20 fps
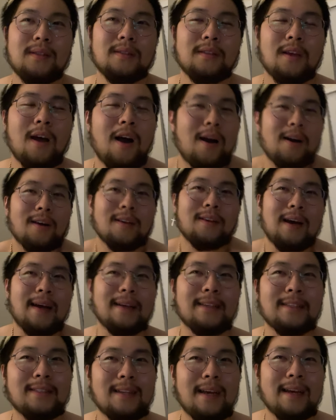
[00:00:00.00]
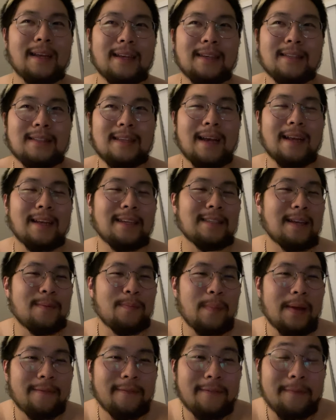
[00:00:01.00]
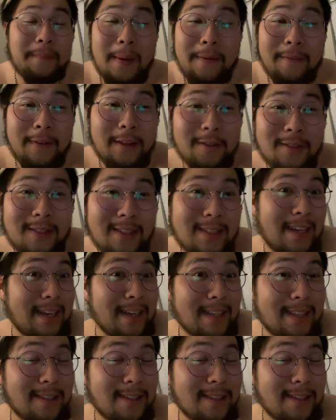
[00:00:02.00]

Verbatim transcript: talk. I just, I guess, I guess I make my videos because I get